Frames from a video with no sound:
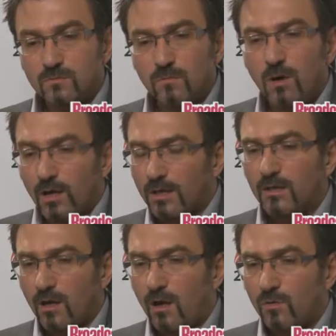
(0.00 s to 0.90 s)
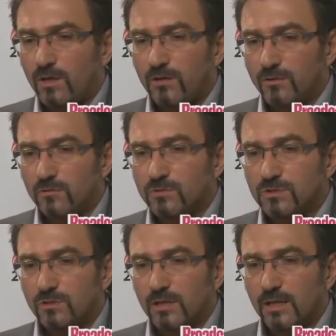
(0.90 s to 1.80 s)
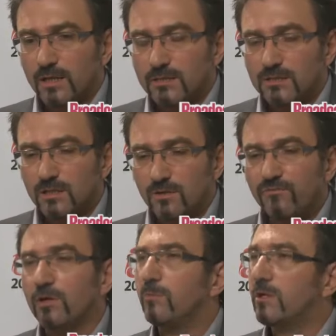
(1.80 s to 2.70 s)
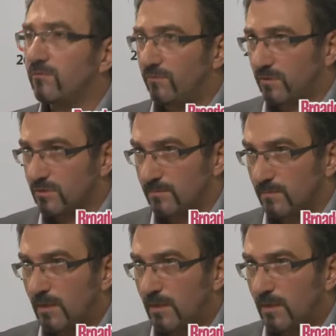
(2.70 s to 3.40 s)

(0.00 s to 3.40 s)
my whole area was looking at frame rate conversion.